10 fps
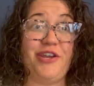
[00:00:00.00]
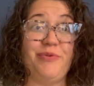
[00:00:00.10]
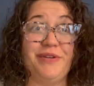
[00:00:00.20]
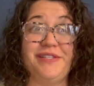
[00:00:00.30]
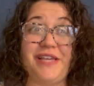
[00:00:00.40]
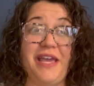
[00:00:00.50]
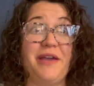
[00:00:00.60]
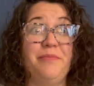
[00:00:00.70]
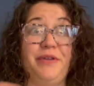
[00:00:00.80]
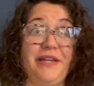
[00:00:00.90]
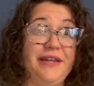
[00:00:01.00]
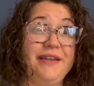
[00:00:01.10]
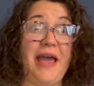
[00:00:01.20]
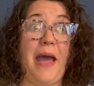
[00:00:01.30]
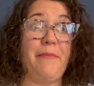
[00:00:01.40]
You would say
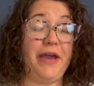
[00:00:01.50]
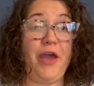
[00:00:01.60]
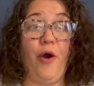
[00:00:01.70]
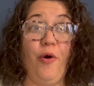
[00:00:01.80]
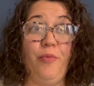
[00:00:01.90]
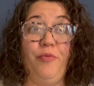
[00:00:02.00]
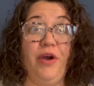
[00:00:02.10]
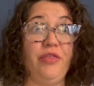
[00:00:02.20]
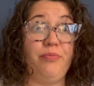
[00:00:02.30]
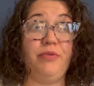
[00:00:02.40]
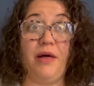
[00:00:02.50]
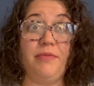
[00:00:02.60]
completed at my home with blah,